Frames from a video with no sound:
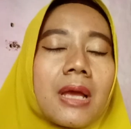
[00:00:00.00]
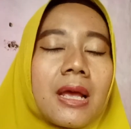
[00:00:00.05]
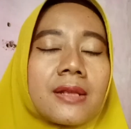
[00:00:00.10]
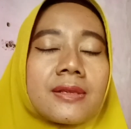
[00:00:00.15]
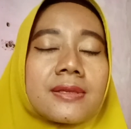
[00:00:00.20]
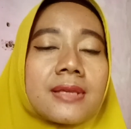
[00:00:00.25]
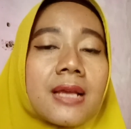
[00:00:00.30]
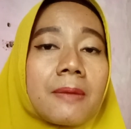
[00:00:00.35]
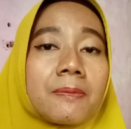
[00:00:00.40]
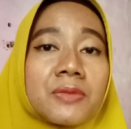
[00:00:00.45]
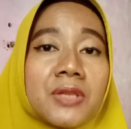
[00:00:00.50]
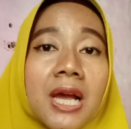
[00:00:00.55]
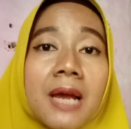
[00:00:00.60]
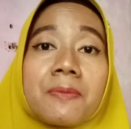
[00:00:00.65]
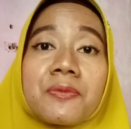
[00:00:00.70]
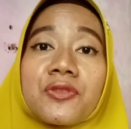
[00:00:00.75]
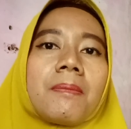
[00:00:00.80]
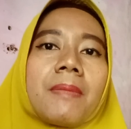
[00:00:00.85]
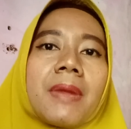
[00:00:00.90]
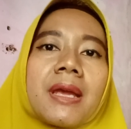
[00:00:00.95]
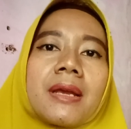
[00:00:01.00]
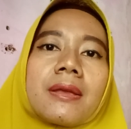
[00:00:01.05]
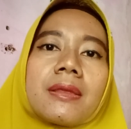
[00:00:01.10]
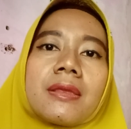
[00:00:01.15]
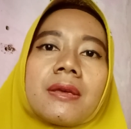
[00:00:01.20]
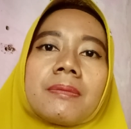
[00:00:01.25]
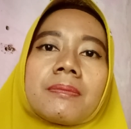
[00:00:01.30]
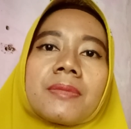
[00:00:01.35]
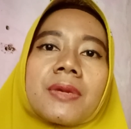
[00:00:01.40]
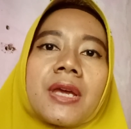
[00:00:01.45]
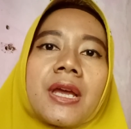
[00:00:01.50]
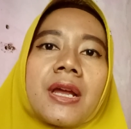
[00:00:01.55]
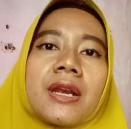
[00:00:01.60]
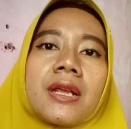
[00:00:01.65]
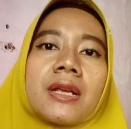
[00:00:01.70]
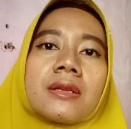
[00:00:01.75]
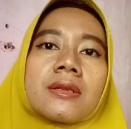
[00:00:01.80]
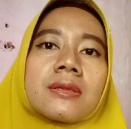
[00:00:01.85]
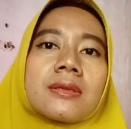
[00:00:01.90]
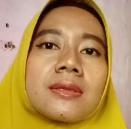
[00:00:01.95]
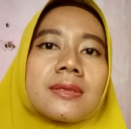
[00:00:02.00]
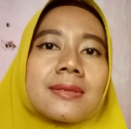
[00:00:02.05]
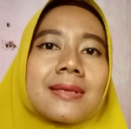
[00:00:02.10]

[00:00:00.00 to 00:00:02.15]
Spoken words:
and sometimes make them getting